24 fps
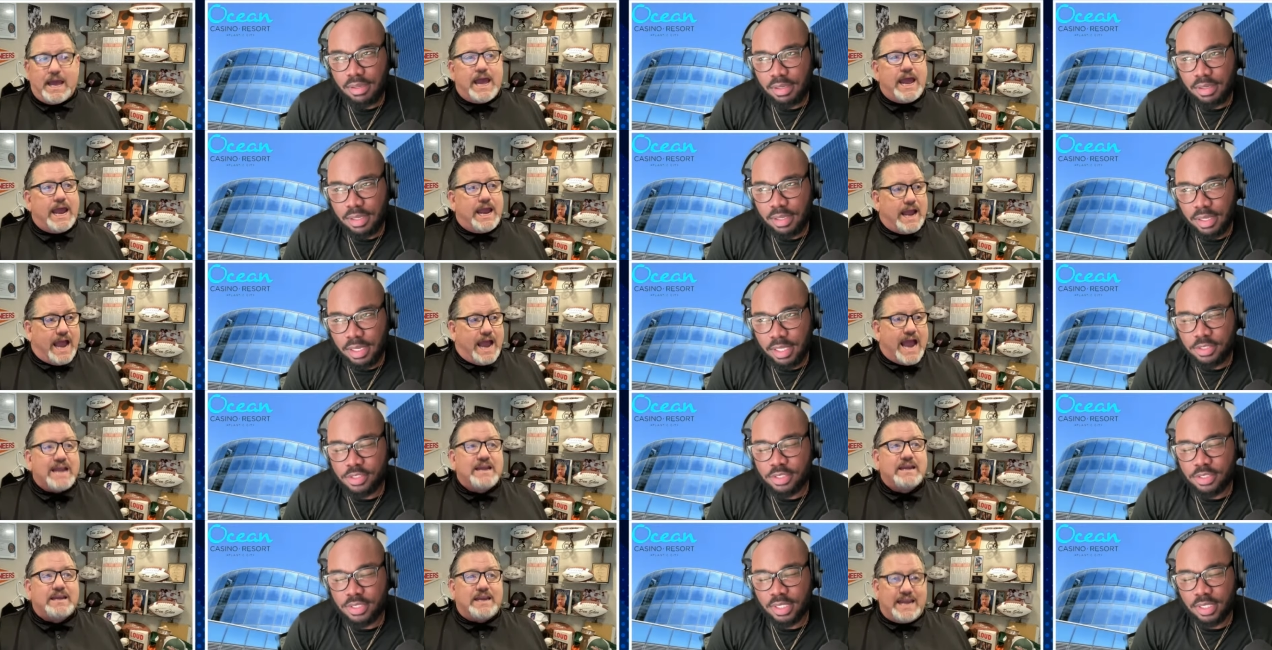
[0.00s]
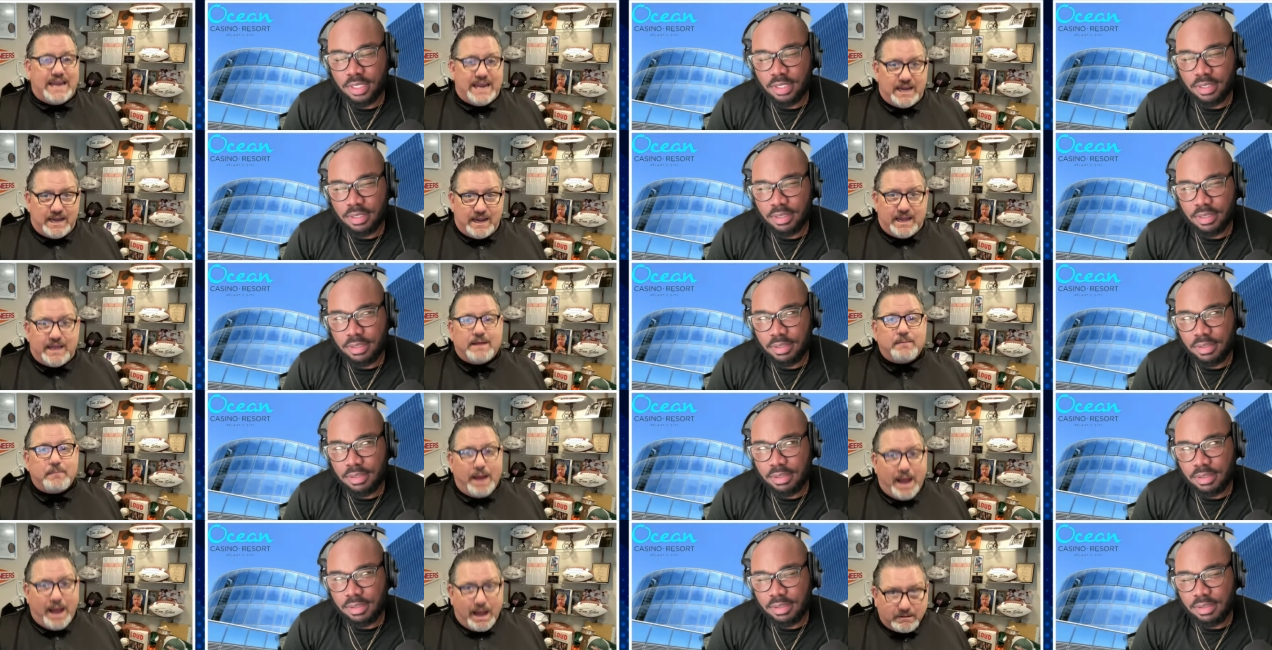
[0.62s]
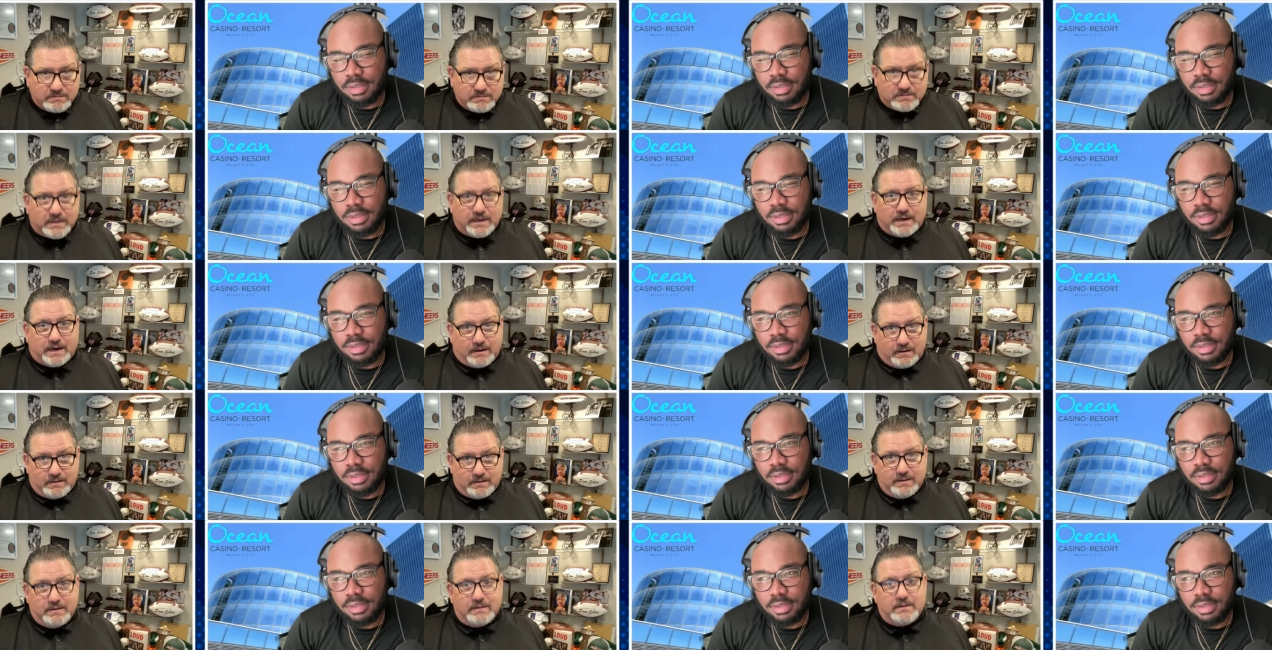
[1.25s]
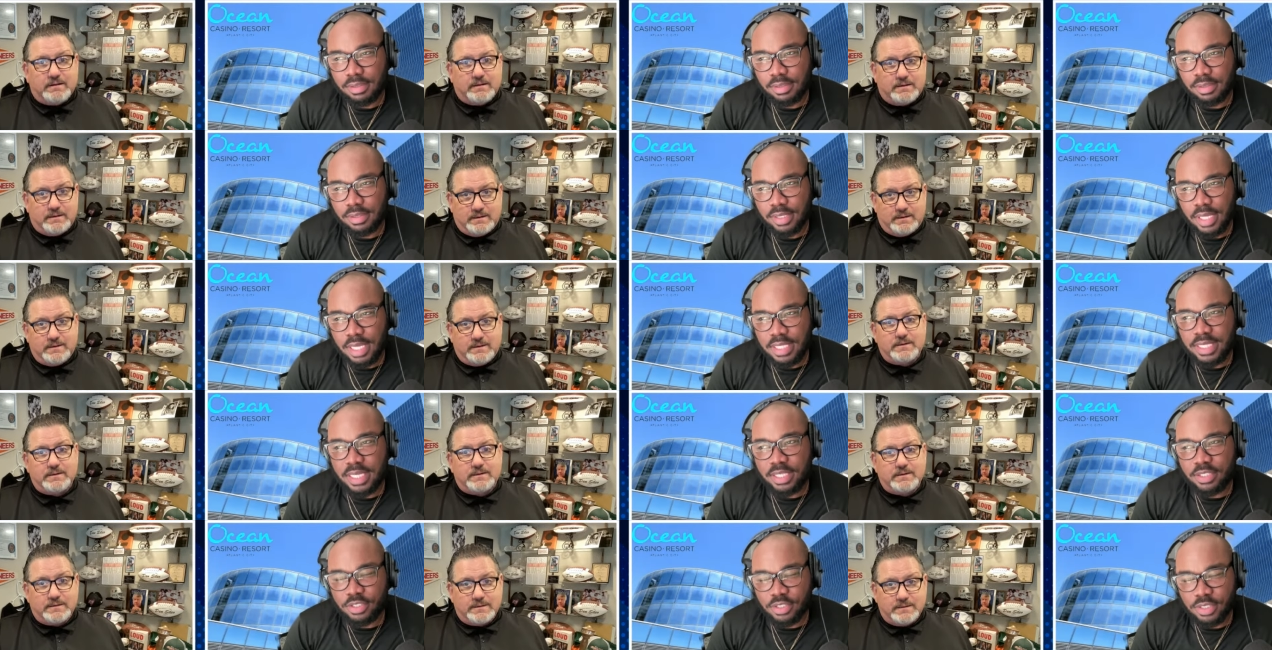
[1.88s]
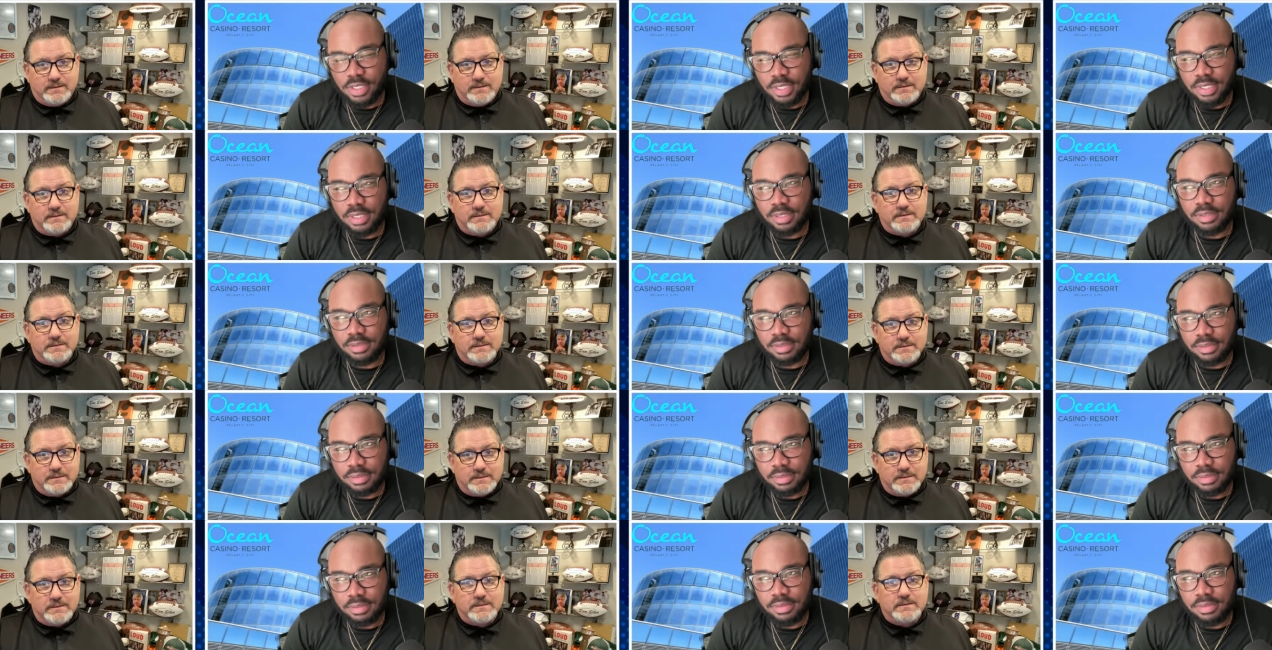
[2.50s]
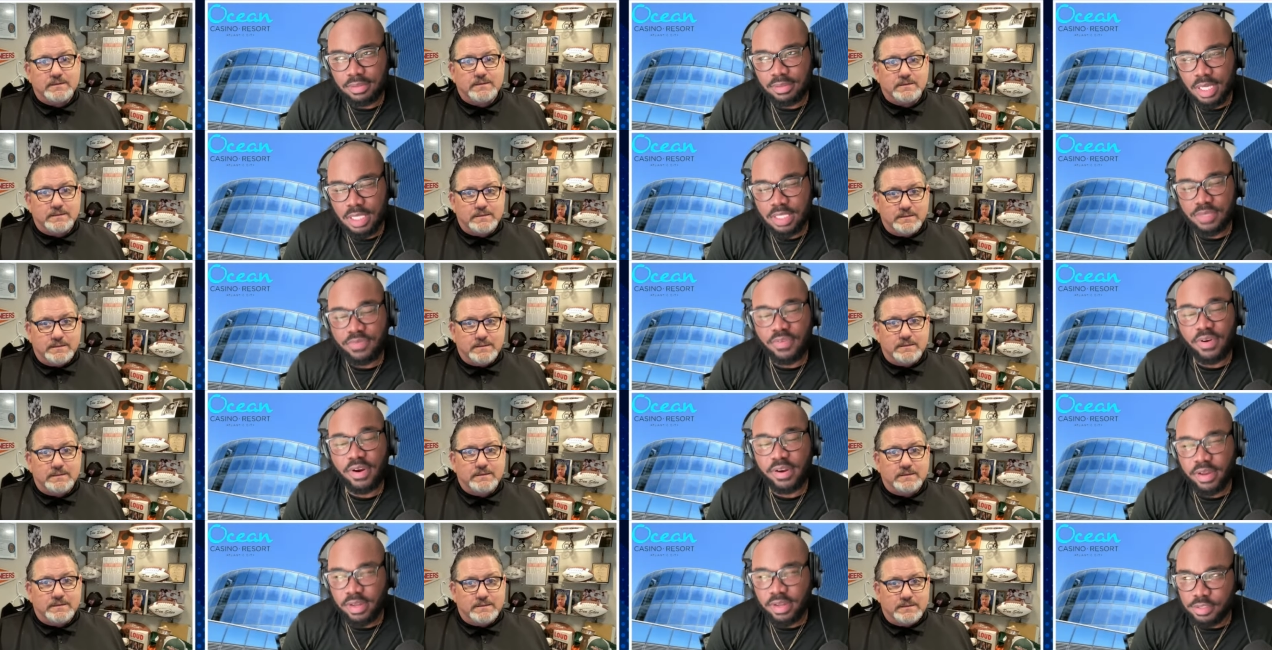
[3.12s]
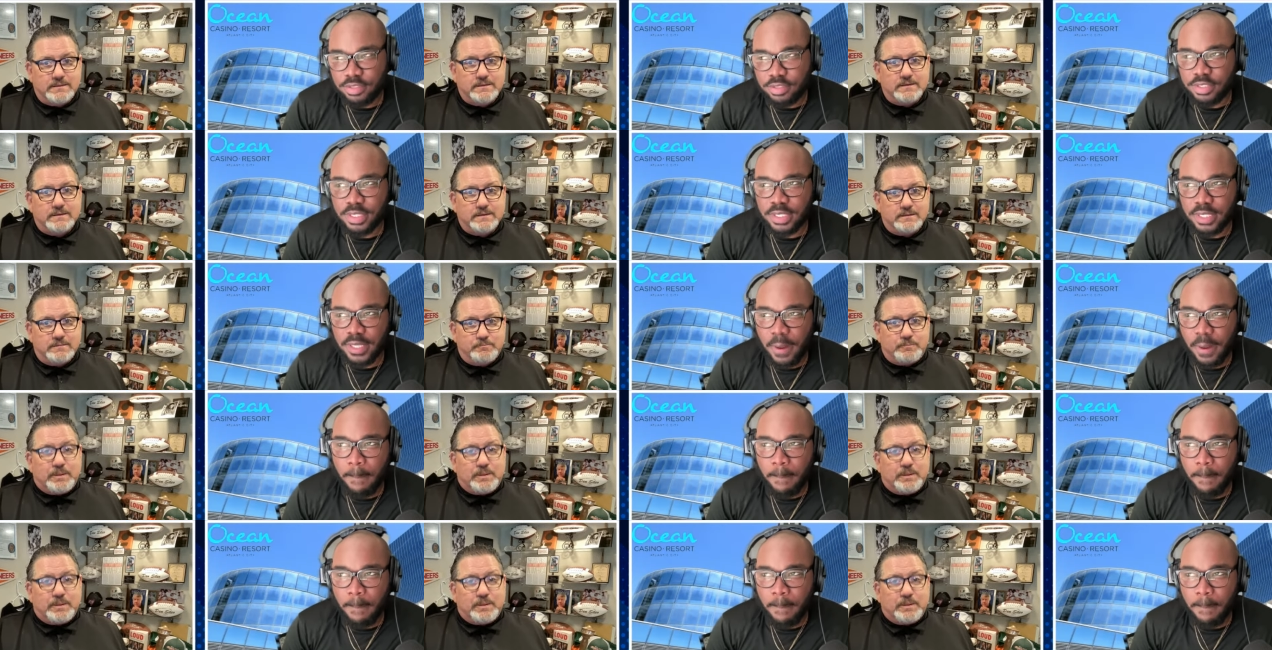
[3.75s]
Speaker 1: hey, I need him out there.
Speaker 2: That's interesting. That's very interesting.